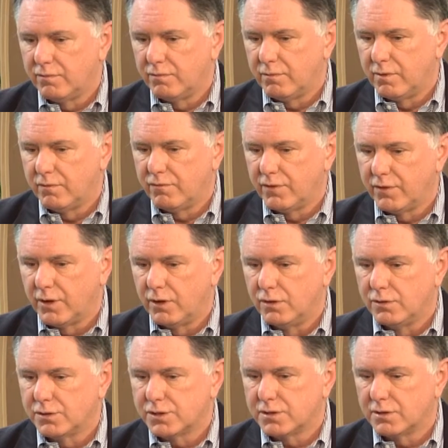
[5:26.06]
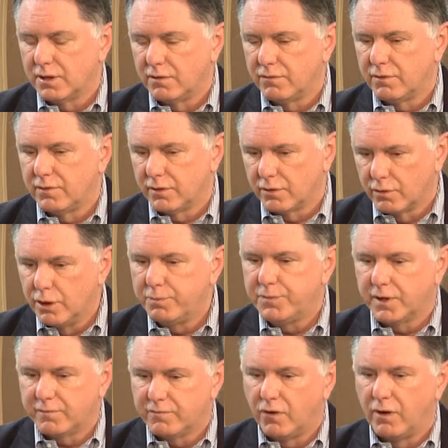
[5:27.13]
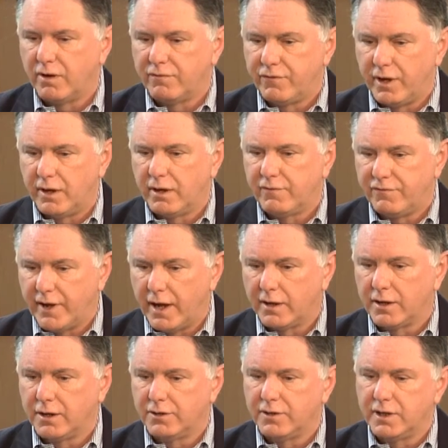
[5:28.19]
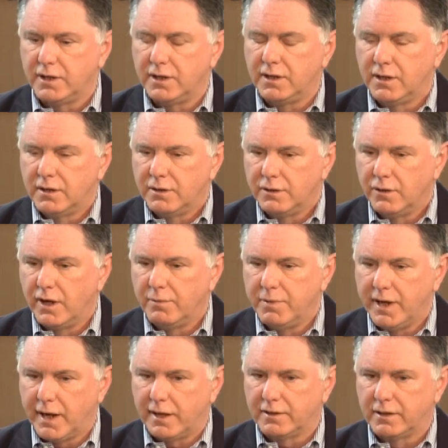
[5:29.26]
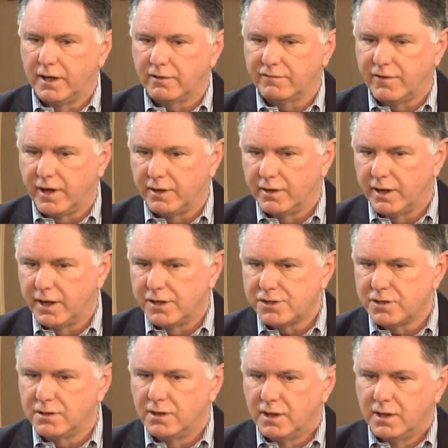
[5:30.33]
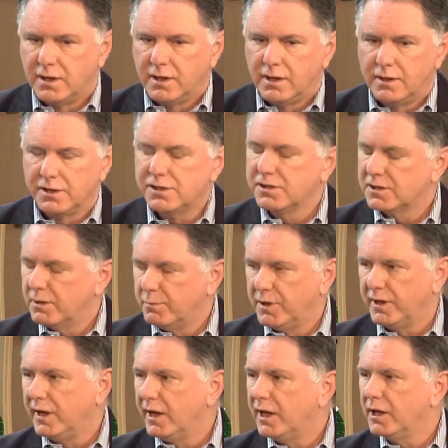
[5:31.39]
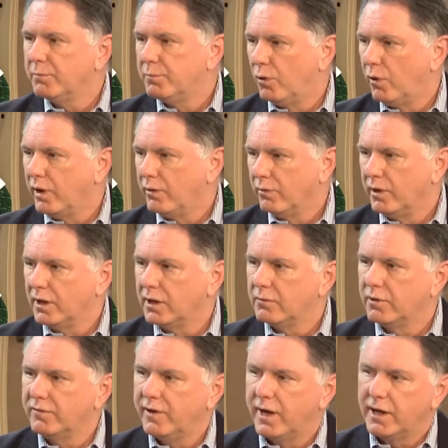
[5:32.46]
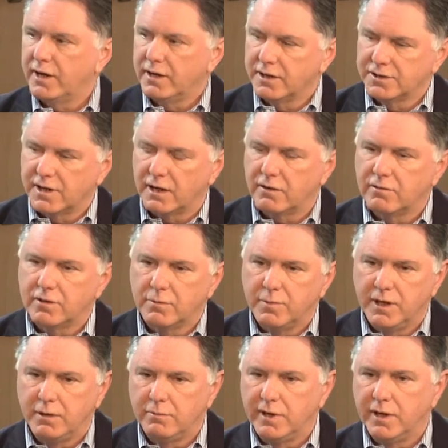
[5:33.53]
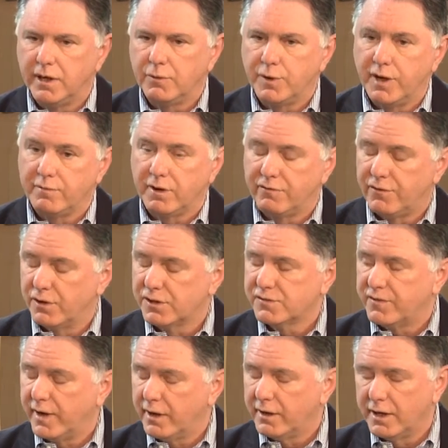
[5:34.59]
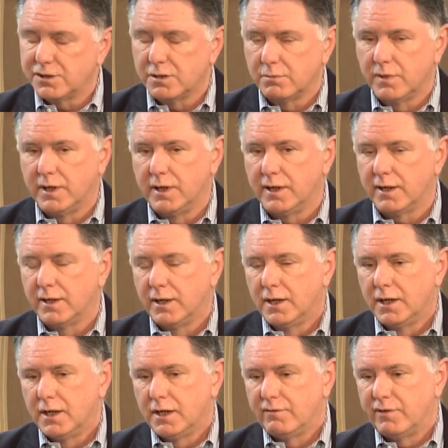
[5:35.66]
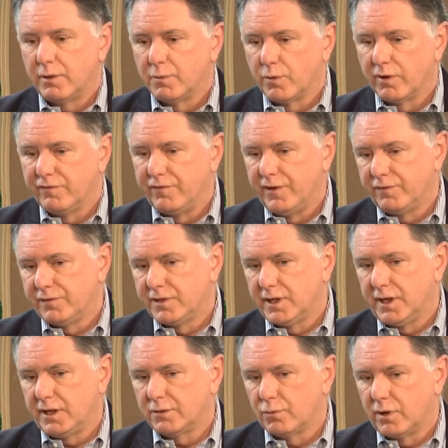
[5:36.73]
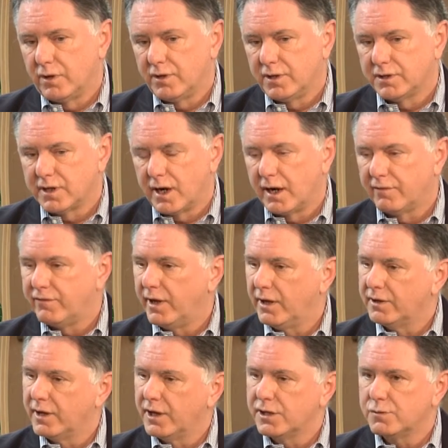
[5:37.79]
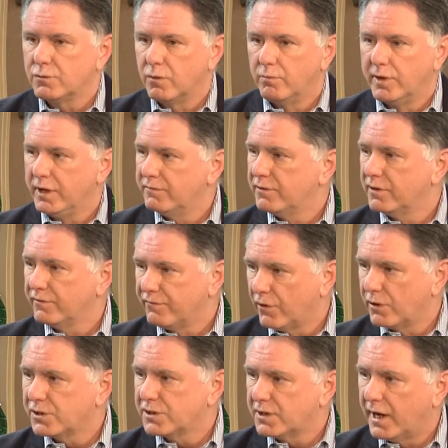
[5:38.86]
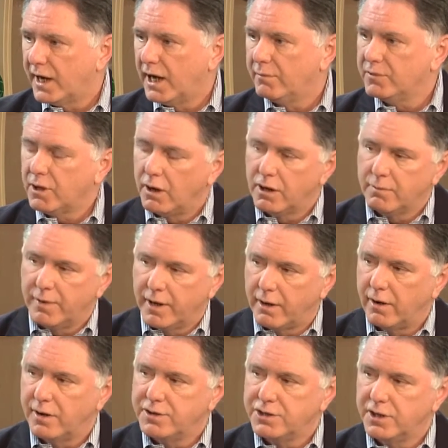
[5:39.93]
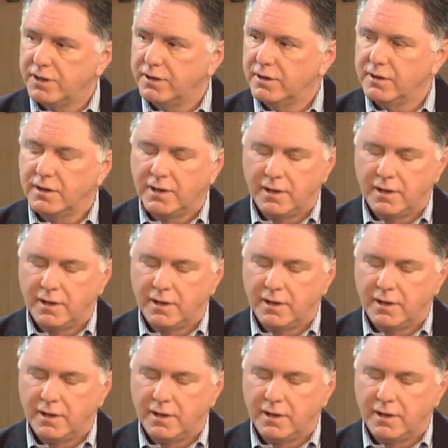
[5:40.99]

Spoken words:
for those of the group that founded the UAB Athletic Foundation, this is a beginning point, really. We've had an executive committee meeting. We have our first foundation meeting February 15th, where the entire foundation will meet for the first time, talk about our agenda,